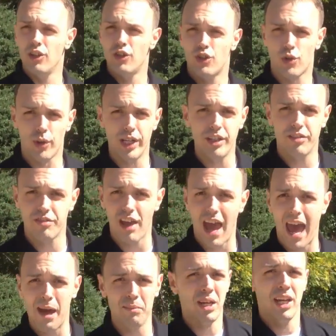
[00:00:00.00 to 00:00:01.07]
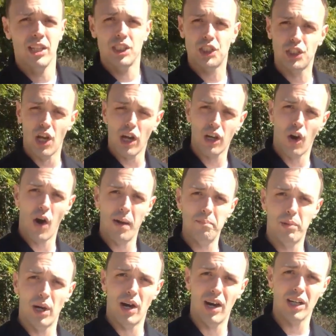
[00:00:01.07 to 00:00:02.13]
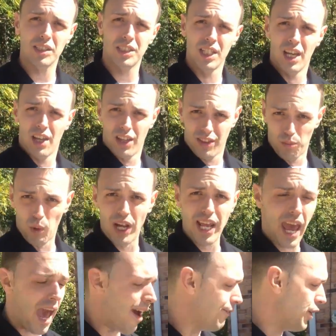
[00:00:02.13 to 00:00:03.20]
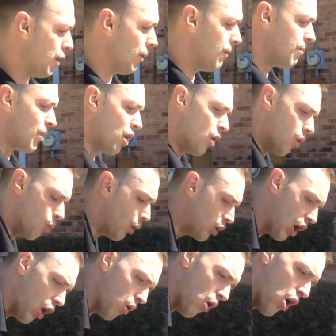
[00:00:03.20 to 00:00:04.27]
tree sap, stuck-on bugs, what have you. We'll go